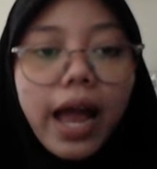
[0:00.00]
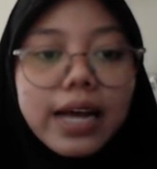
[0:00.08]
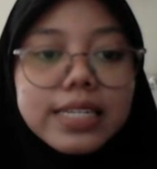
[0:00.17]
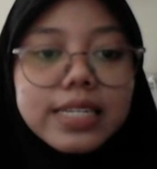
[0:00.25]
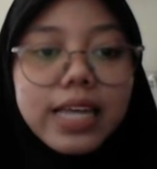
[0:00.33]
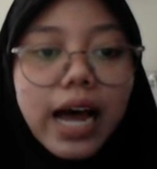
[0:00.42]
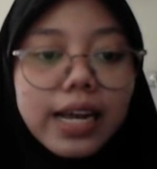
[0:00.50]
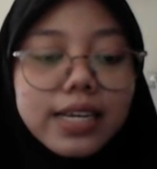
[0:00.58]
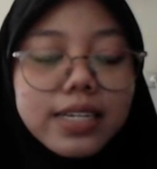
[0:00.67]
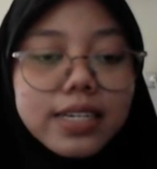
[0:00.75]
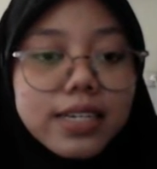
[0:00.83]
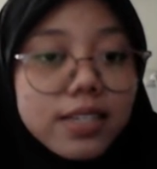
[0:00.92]
As
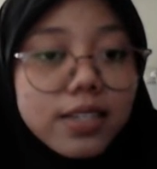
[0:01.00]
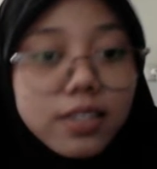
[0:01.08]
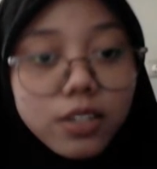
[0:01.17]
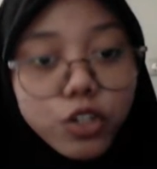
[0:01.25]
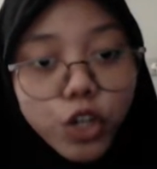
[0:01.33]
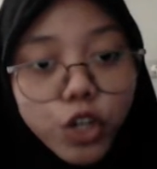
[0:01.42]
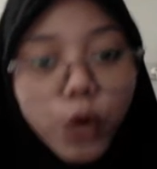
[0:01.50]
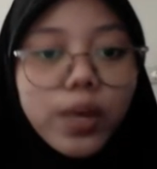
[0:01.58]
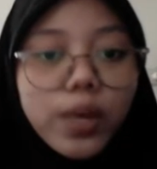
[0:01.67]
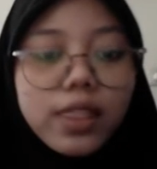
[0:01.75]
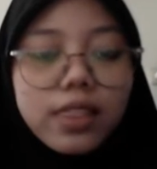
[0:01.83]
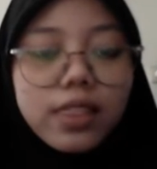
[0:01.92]
I show
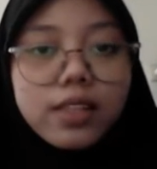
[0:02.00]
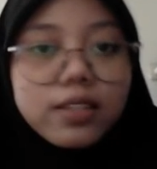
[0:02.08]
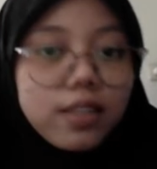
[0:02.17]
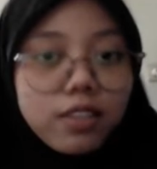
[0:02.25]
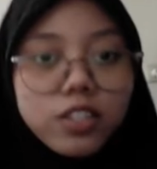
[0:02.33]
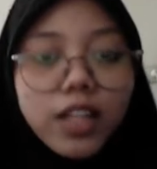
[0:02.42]
in the